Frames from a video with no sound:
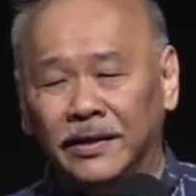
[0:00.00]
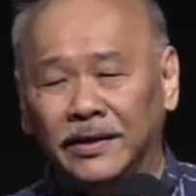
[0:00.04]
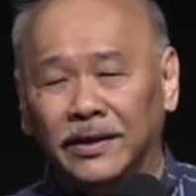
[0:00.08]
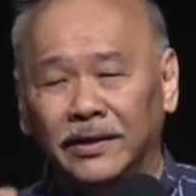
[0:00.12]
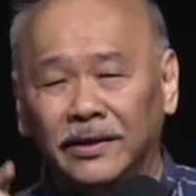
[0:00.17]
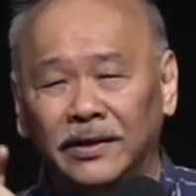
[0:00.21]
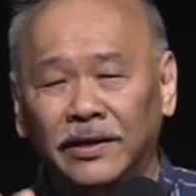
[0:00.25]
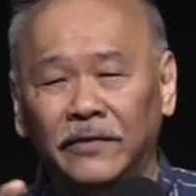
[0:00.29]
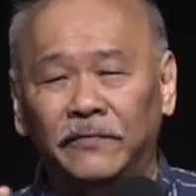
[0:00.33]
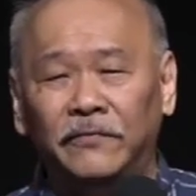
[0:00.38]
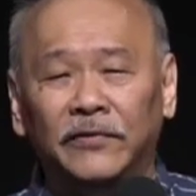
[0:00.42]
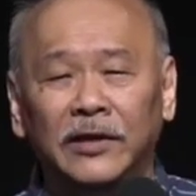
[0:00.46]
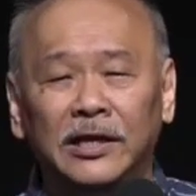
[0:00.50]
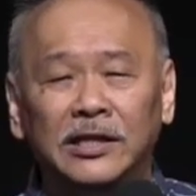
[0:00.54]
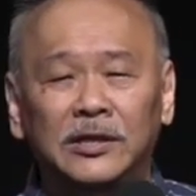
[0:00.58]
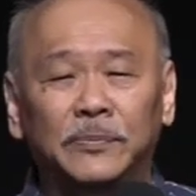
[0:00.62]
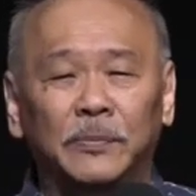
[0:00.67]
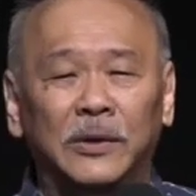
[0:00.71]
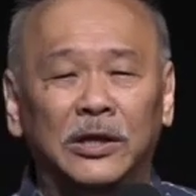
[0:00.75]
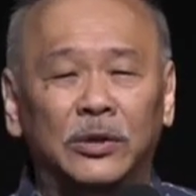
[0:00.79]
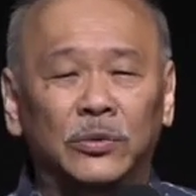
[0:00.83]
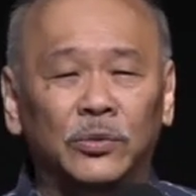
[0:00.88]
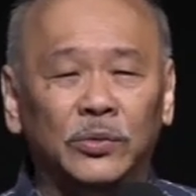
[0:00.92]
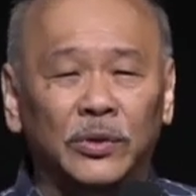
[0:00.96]
the difference
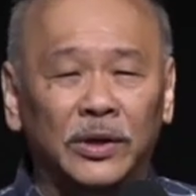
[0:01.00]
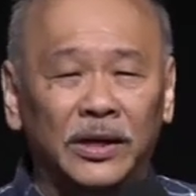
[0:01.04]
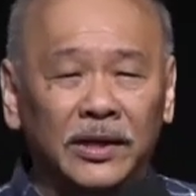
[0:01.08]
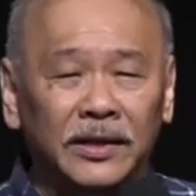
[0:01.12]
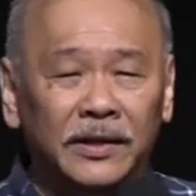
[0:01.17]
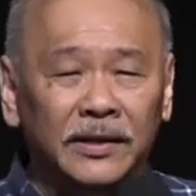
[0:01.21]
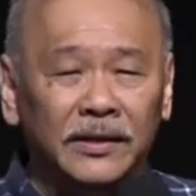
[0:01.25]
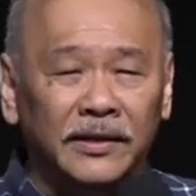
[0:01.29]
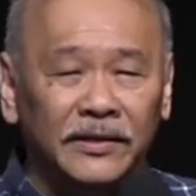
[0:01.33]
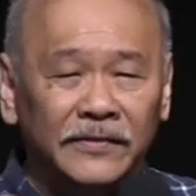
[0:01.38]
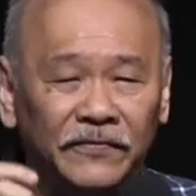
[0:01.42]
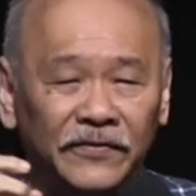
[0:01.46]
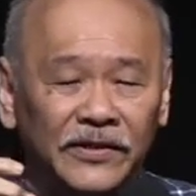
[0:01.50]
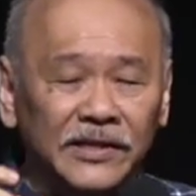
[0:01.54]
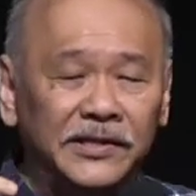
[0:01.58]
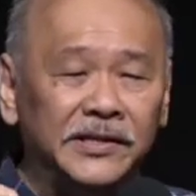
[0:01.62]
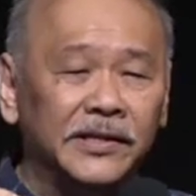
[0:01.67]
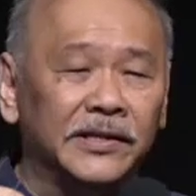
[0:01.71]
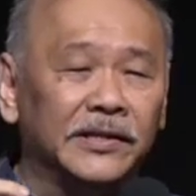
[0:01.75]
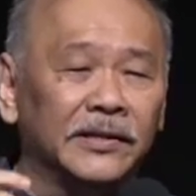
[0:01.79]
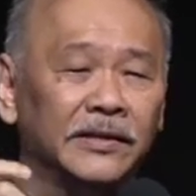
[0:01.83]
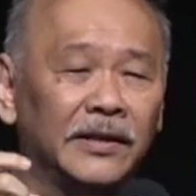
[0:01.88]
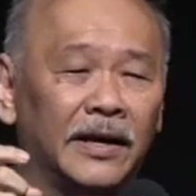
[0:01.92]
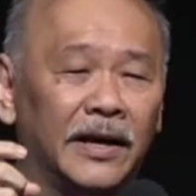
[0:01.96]
between the
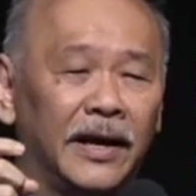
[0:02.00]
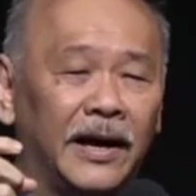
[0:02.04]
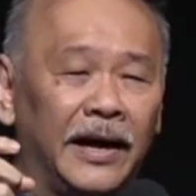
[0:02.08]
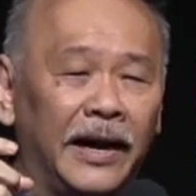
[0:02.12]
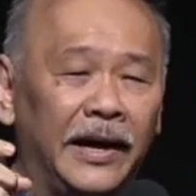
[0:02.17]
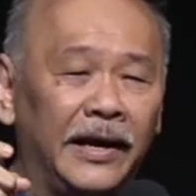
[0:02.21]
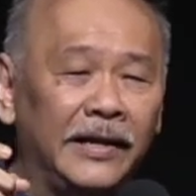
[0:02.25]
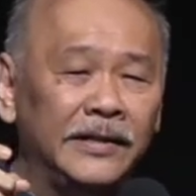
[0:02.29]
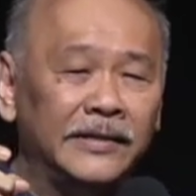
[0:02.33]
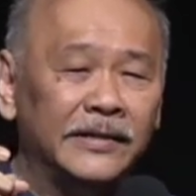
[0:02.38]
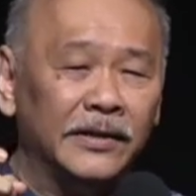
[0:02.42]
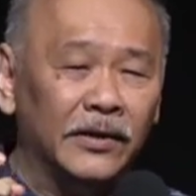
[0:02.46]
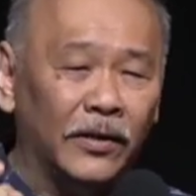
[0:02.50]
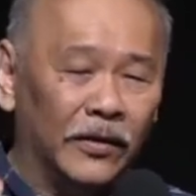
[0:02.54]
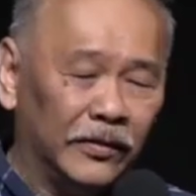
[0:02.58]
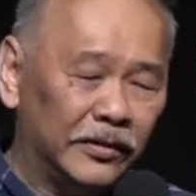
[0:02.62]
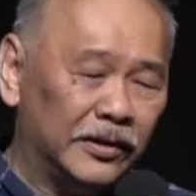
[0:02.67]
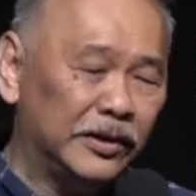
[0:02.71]
physical eyes or the